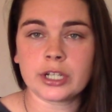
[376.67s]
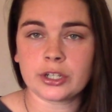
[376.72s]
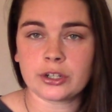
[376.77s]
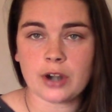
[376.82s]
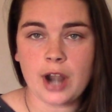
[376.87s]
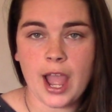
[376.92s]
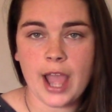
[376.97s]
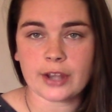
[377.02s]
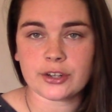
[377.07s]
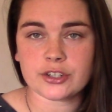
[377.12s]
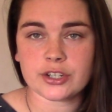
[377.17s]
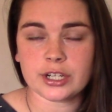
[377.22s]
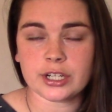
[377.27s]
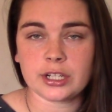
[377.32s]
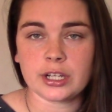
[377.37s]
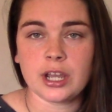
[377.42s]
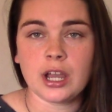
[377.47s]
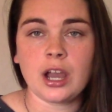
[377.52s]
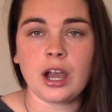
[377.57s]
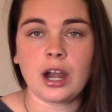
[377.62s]

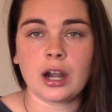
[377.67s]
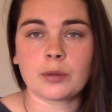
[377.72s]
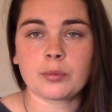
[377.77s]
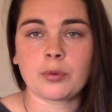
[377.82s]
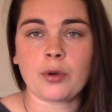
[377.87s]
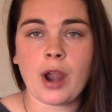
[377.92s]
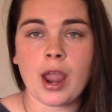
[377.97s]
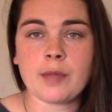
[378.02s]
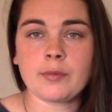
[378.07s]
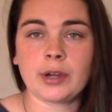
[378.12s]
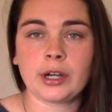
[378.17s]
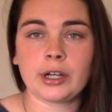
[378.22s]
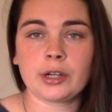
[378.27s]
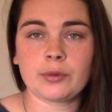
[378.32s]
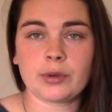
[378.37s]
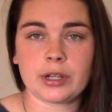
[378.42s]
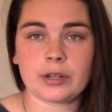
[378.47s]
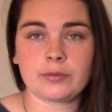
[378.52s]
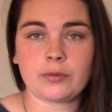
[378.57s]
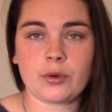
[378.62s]
interaction are primary
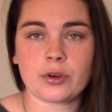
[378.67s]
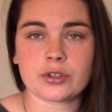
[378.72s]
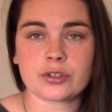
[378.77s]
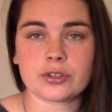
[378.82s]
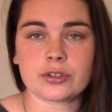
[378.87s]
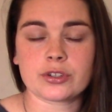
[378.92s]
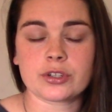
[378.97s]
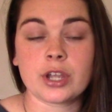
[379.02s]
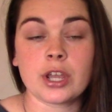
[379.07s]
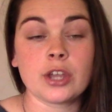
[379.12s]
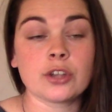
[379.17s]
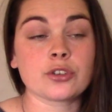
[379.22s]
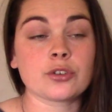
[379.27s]
reinforcers.